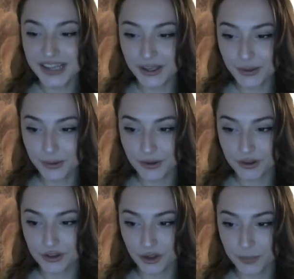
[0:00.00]
your
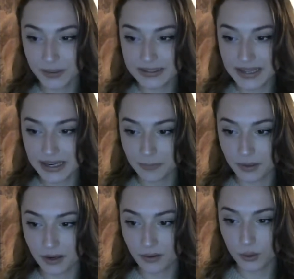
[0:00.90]
Sherpa teddy
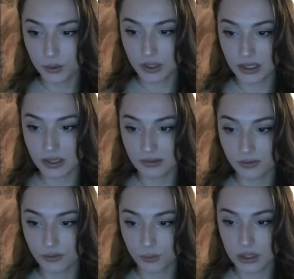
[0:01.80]
bear hoodie,
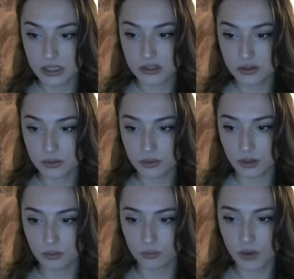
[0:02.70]
sweet suit,
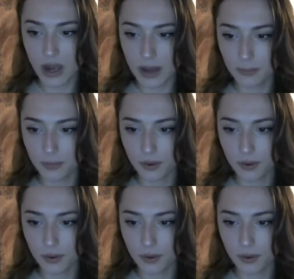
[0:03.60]
and wrap.